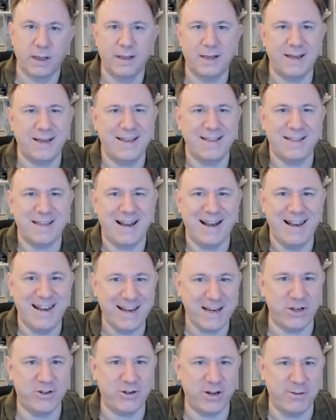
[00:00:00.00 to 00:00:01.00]
That is
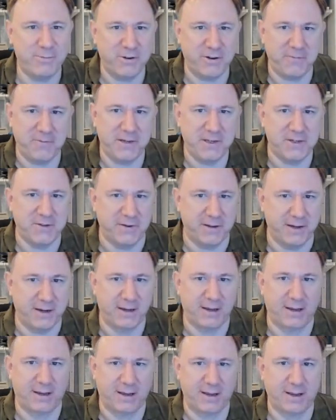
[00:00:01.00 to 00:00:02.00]
literally what I've been doing.
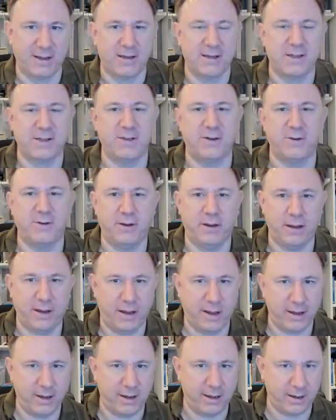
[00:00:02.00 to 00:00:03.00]
So
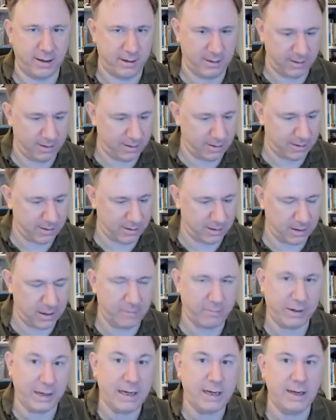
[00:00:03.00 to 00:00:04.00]
I'm
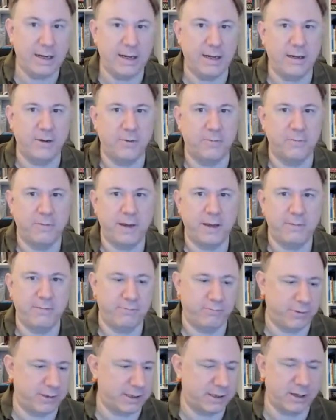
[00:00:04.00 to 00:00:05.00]
clearly not being
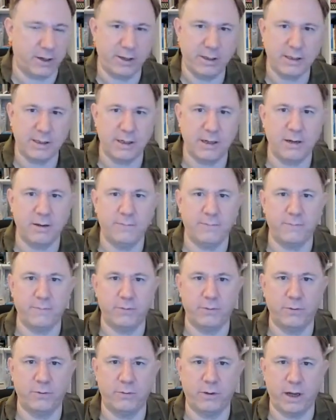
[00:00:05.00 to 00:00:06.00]
precise enough,
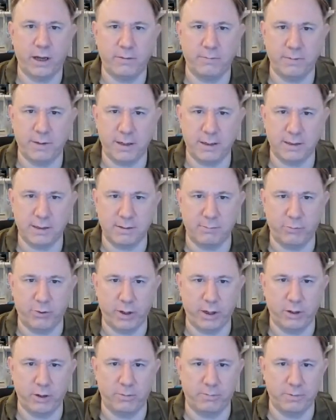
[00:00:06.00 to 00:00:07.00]
or I'm being somewhat
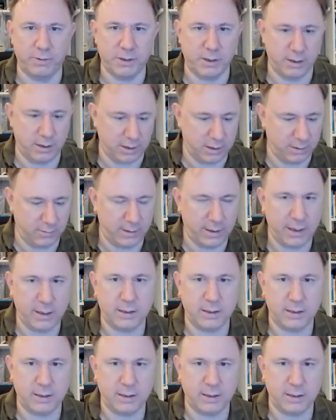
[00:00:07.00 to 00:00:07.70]
incompetent in doing